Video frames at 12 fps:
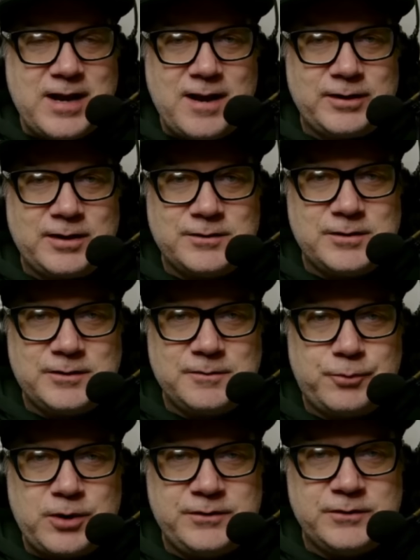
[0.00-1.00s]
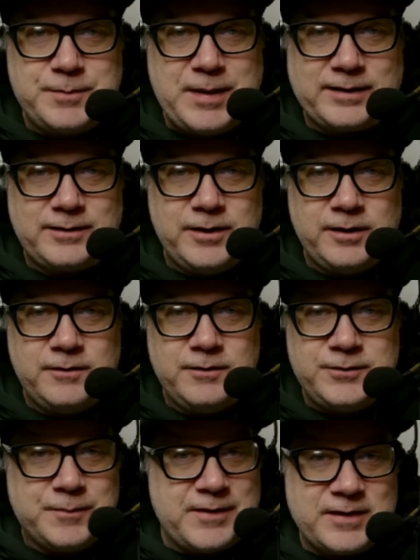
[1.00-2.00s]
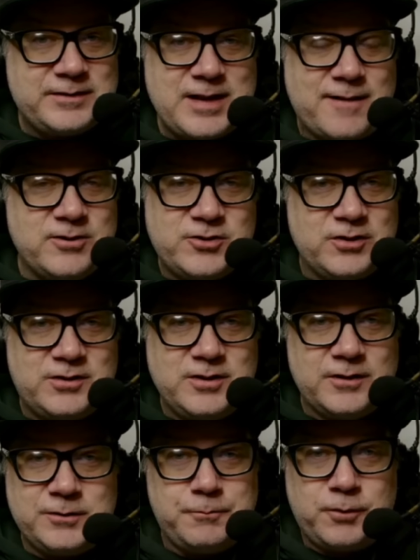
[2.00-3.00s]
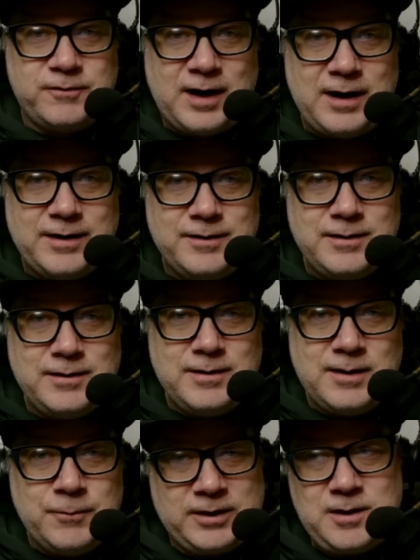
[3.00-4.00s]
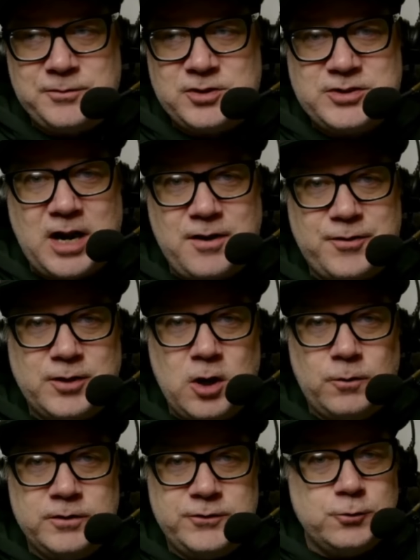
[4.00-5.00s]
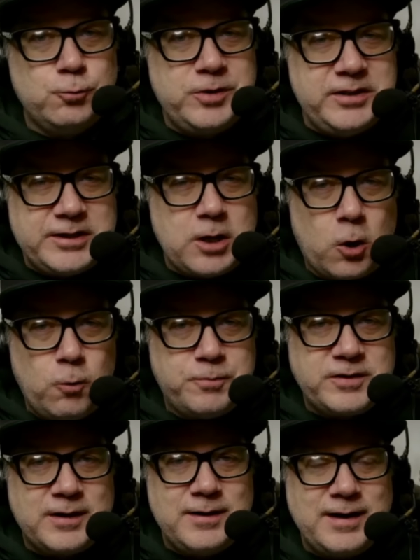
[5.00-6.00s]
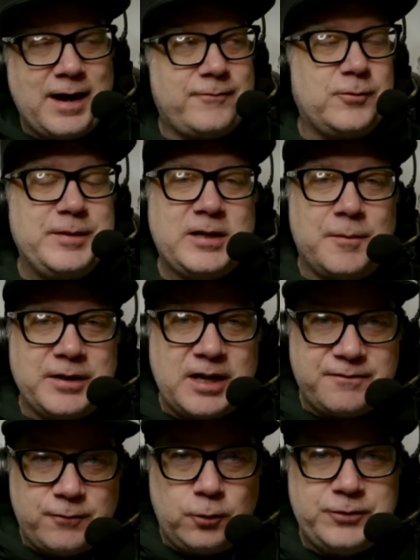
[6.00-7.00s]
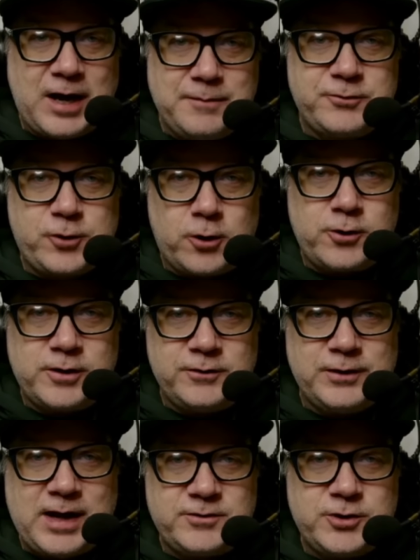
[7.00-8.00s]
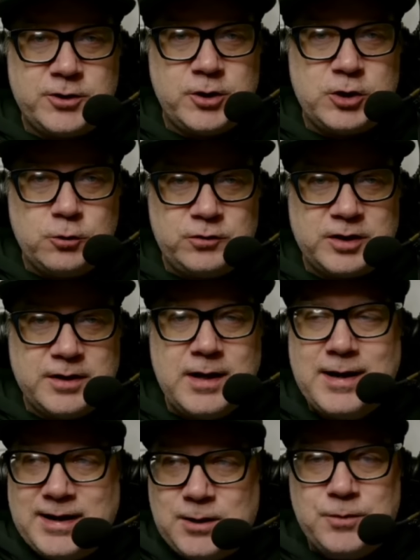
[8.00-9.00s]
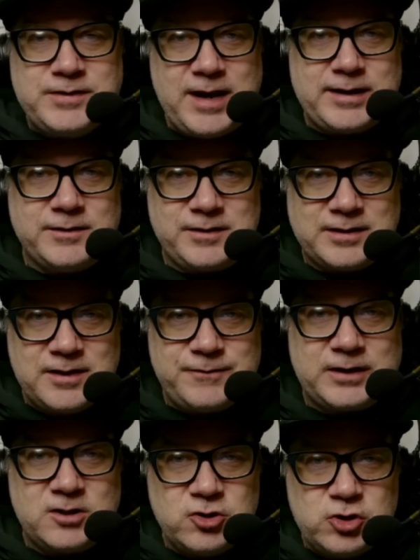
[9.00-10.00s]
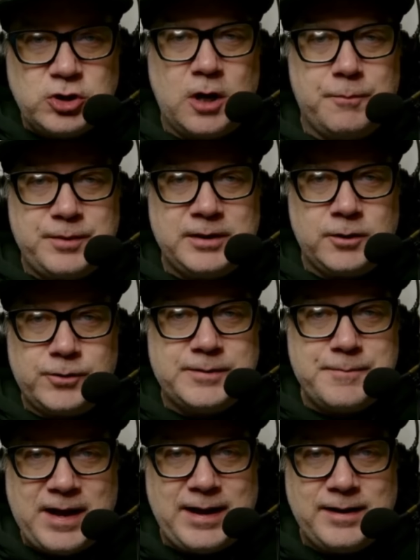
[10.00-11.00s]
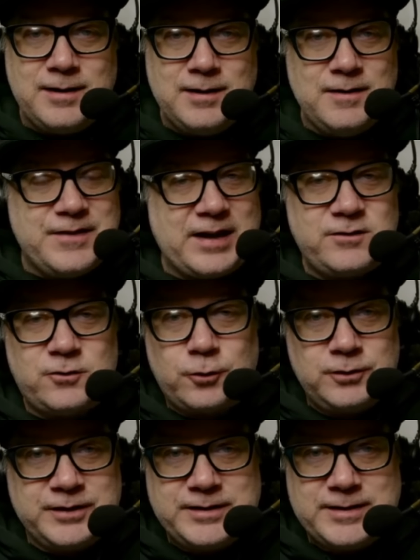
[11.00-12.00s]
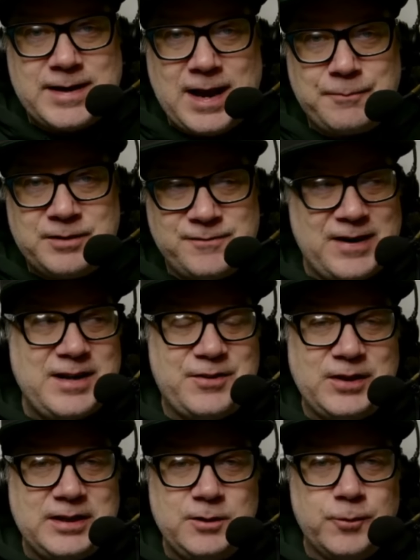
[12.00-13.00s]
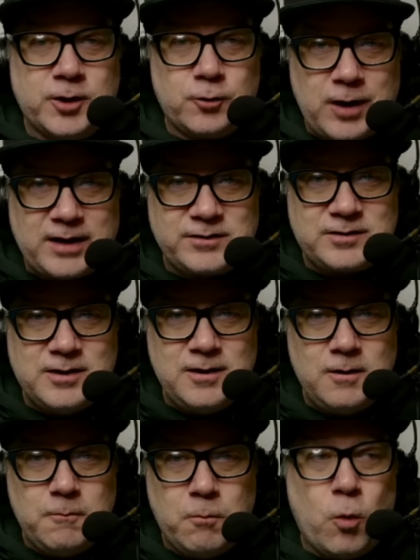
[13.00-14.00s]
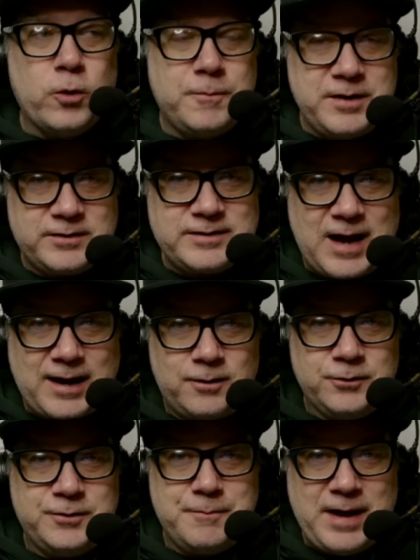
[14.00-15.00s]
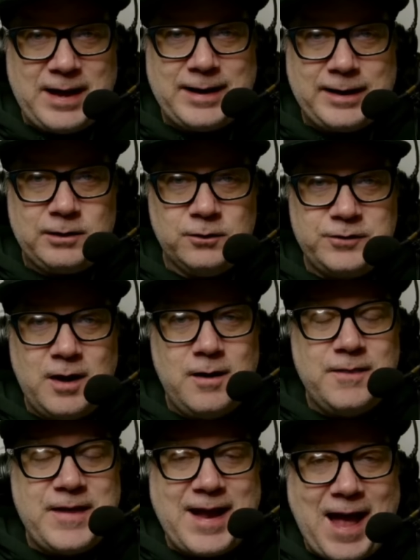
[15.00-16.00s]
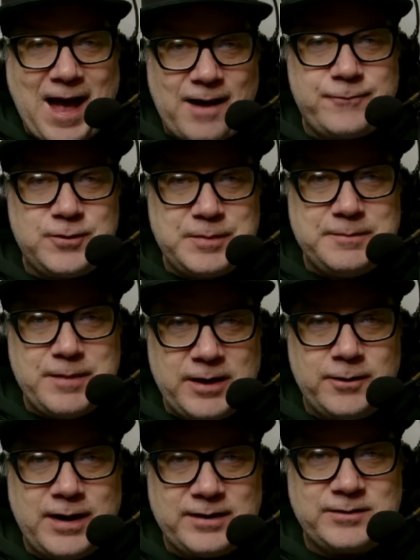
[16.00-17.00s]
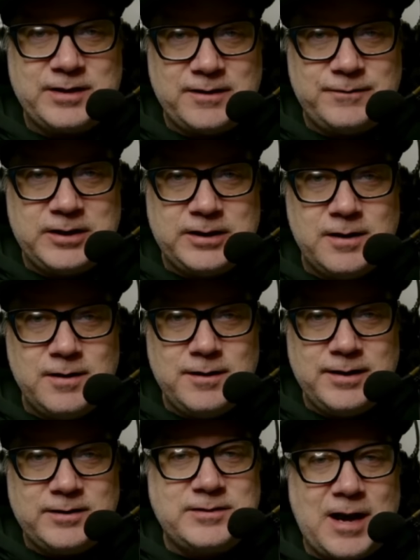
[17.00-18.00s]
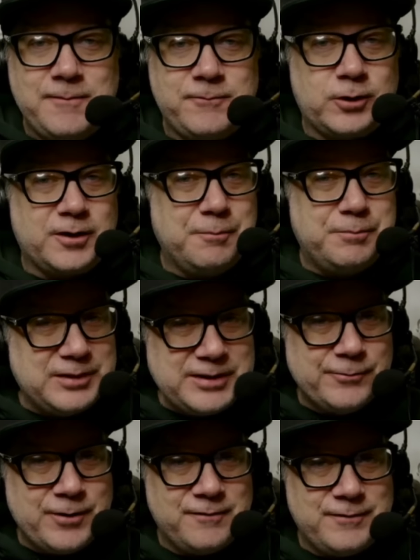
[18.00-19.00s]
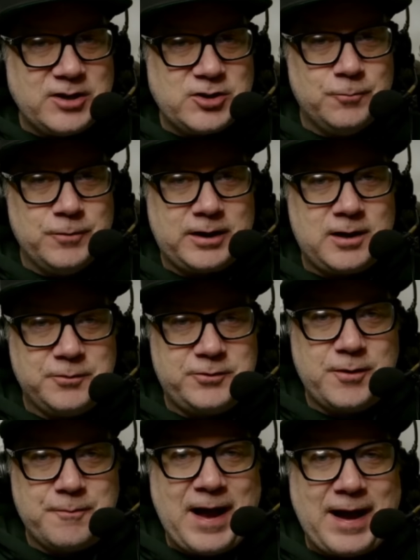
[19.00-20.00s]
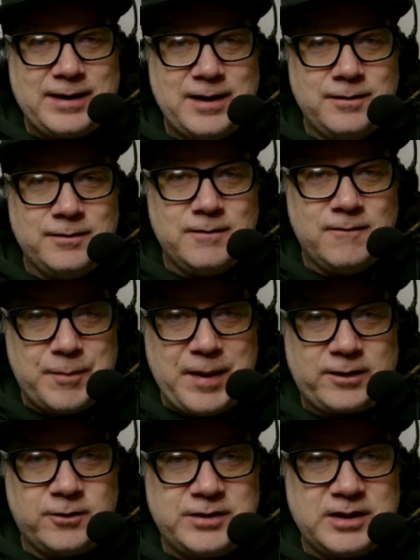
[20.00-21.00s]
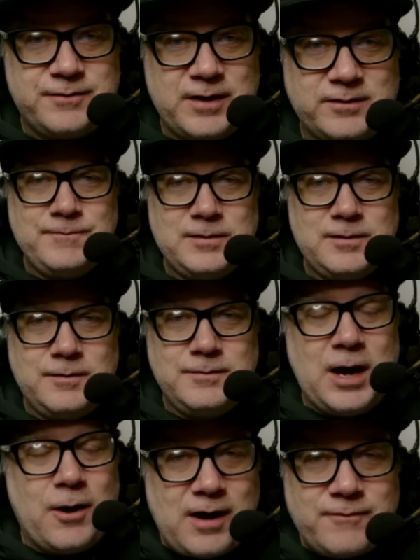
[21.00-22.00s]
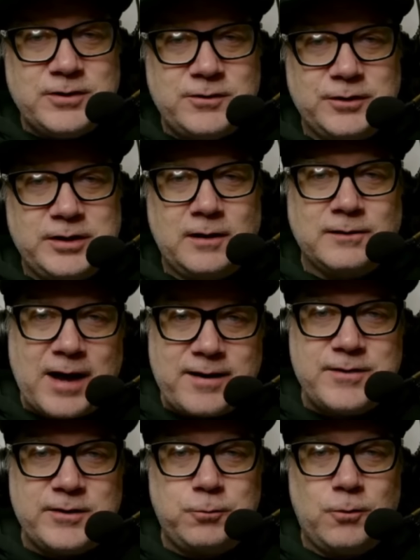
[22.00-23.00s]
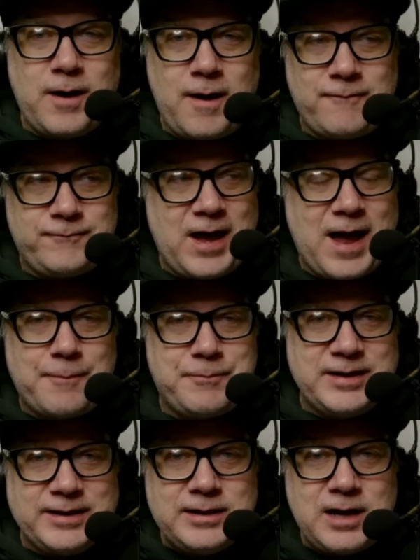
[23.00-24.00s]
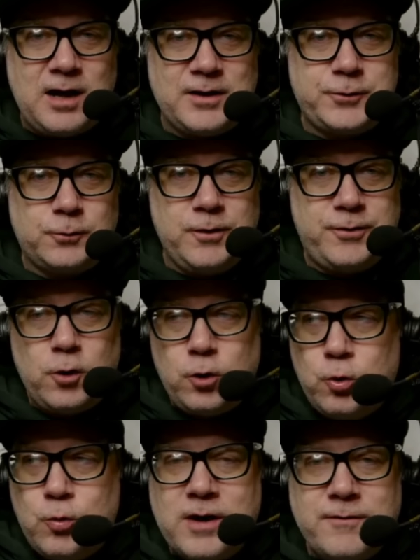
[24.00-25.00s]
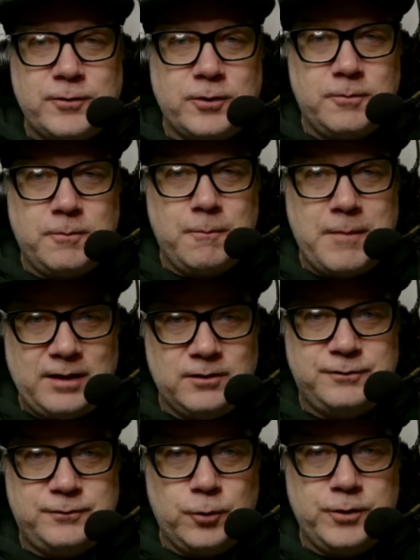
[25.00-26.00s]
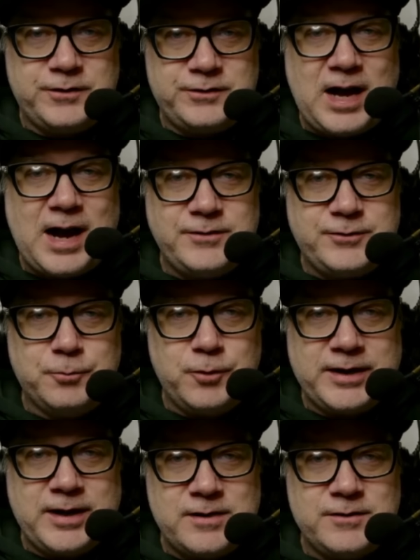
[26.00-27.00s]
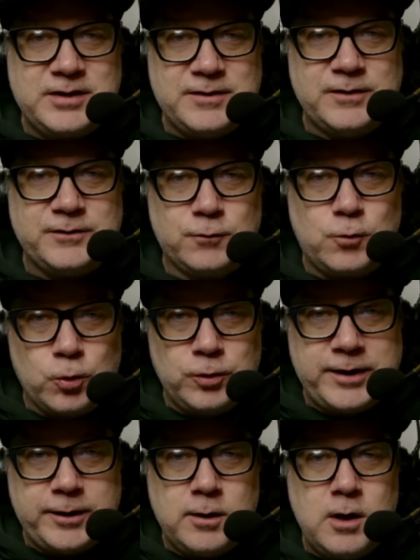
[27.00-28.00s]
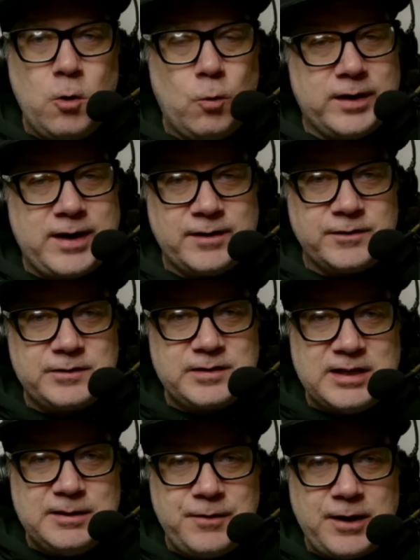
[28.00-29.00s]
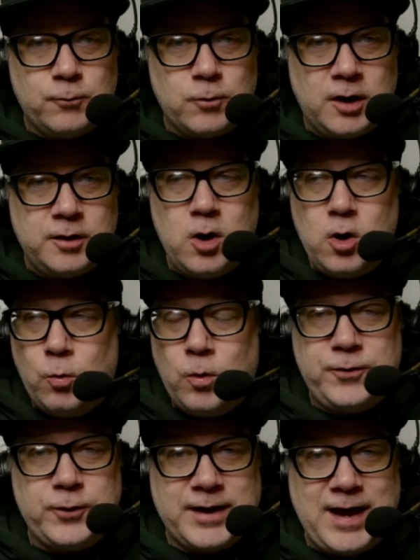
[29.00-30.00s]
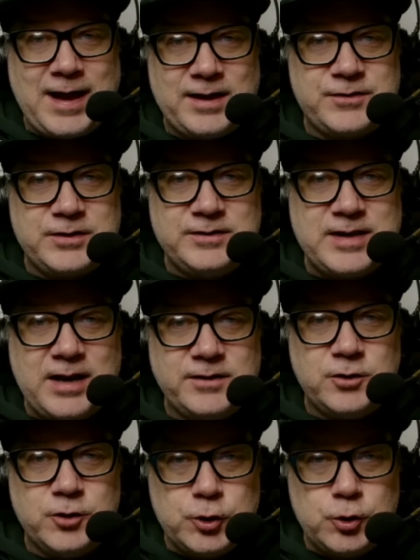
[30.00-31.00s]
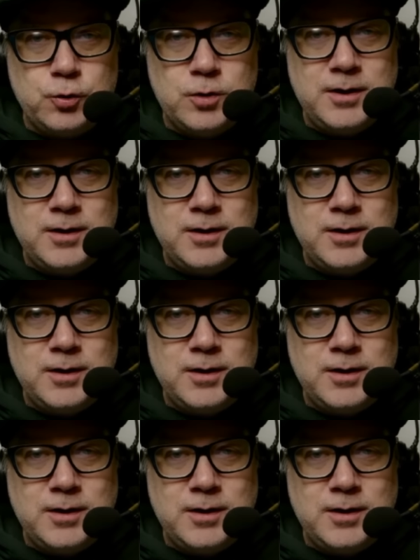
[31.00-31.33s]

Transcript: a consistent presence back there, something that Savage just doesn't provide. When it comes to Jonathan Owens, you really hoped, after becoming a full-time starter his last year in Houston, he would take a significant jump in Green Bay. That certainly didn't happen. If anything, he regressed. More missed tackles and bad angles. They have to be better at safety. It's time for a complete renovation when it comes to the back end, the Packers defense. Now, obviously, a lot of this will have to happen in concert with whoever Matt LaFleur decides to bring in as defensive coordinator, what kind of scheme they run, what they're going to ask these guys to do.